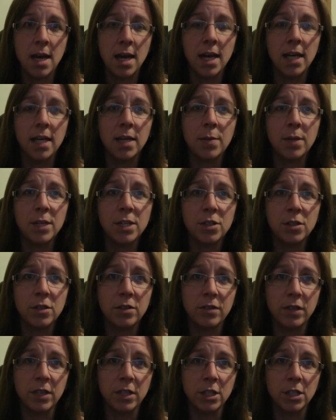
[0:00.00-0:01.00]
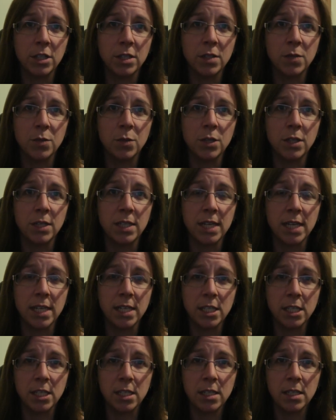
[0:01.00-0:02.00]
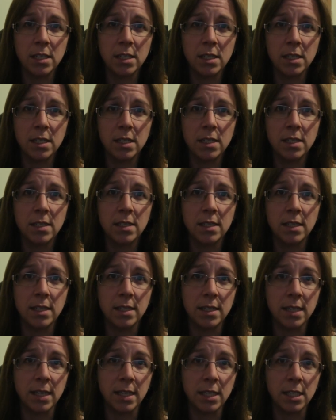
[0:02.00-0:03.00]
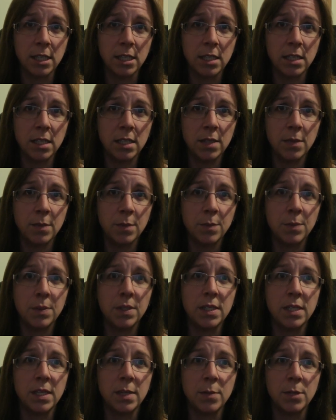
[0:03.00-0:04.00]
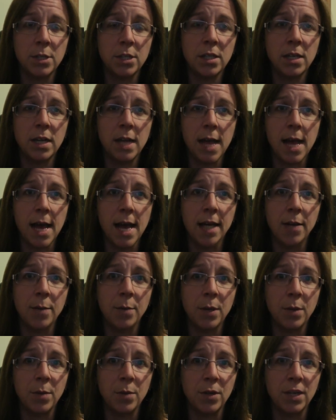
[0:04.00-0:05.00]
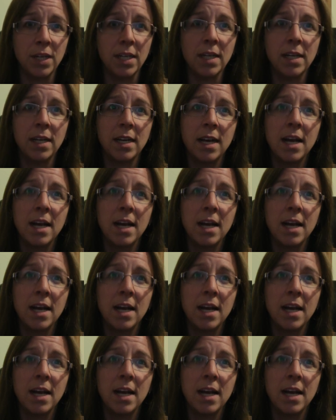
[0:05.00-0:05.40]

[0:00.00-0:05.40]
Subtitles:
Elementary functions were attention, sensation, perception, and memory